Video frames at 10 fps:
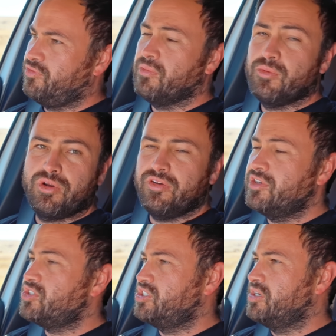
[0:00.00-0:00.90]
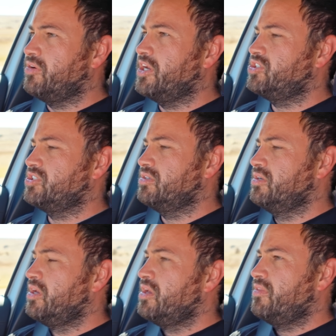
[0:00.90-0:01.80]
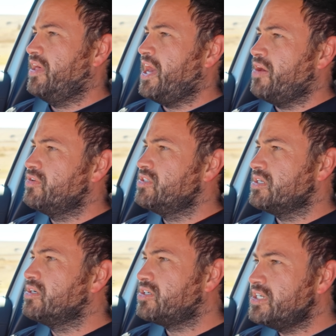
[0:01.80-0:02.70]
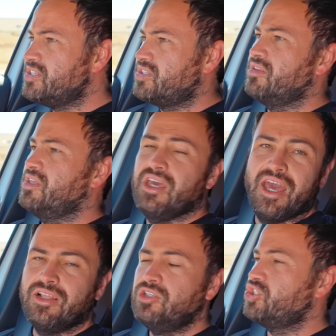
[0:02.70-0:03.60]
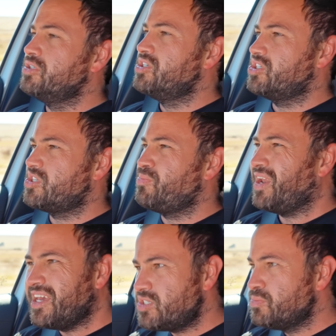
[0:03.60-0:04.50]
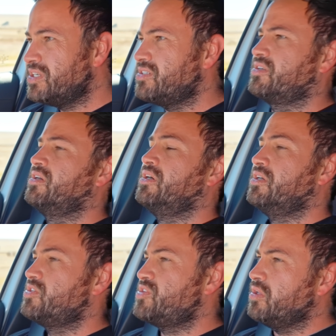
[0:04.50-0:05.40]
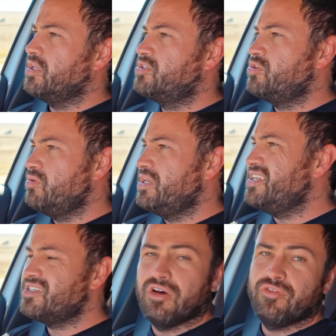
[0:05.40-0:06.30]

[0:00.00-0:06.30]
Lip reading: from the previous generation, they haven't increased the engine displacement, still a 2-liter